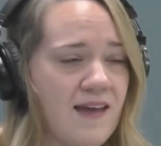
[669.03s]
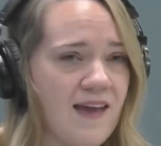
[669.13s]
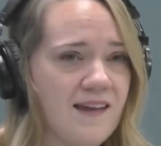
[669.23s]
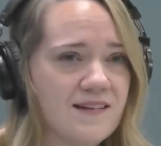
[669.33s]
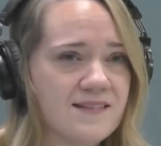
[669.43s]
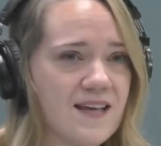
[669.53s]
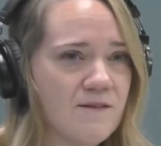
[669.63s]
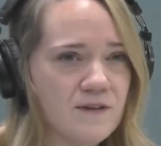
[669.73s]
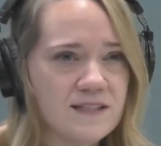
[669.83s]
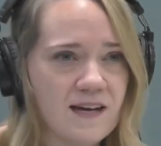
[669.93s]
and it's
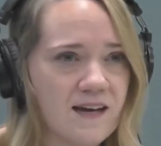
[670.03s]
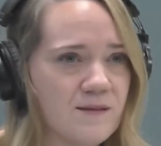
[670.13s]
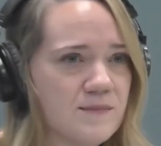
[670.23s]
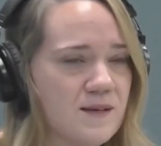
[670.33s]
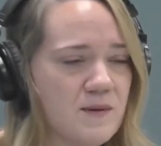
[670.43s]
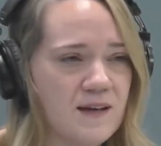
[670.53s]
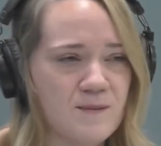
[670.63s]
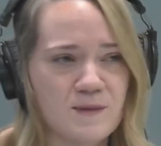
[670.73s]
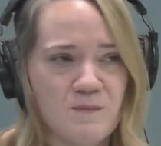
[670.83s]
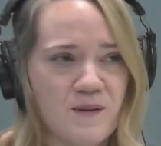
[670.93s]
every time somebody
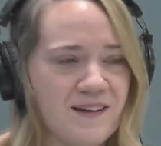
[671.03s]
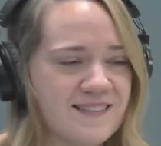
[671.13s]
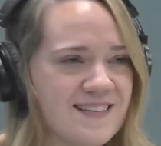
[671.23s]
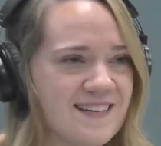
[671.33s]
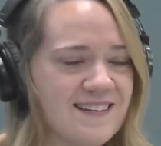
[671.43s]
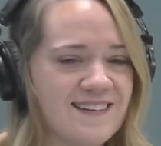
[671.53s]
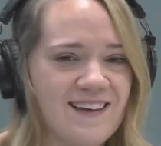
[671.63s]
comes and plugs in,